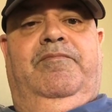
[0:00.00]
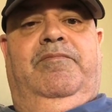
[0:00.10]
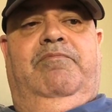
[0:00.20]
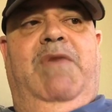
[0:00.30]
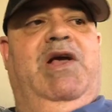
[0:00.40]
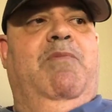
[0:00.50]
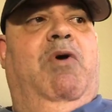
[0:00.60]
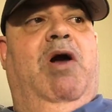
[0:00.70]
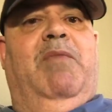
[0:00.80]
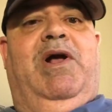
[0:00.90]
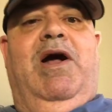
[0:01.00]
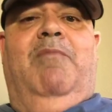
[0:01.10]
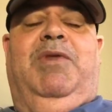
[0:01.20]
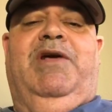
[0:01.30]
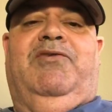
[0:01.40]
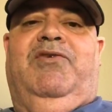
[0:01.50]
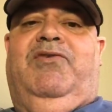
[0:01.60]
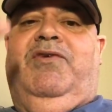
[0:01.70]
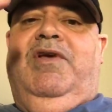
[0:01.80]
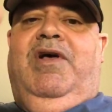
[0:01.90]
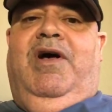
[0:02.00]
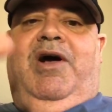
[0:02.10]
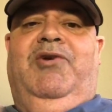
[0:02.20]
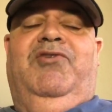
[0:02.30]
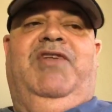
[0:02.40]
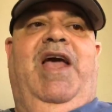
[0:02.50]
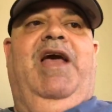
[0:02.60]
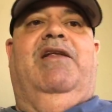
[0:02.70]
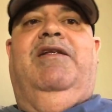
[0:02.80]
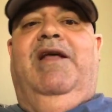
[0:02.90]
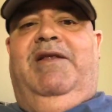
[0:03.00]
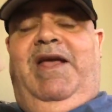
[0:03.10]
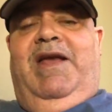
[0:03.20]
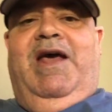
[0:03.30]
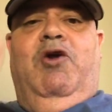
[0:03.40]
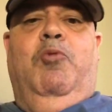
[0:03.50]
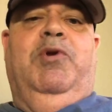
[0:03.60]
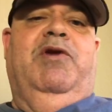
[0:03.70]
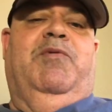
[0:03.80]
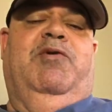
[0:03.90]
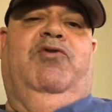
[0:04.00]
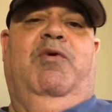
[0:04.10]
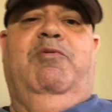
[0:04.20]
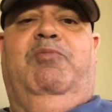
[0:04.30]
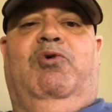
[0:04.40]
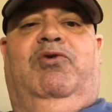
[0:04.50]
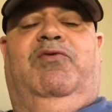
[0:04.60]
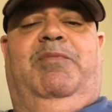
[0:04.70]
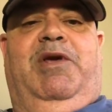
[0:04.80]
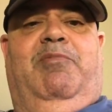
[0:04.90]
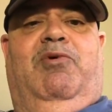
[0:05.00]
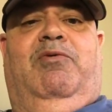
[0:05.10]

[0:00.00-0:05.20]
Make apartment complexes understand that they cannot open their swimming pools to people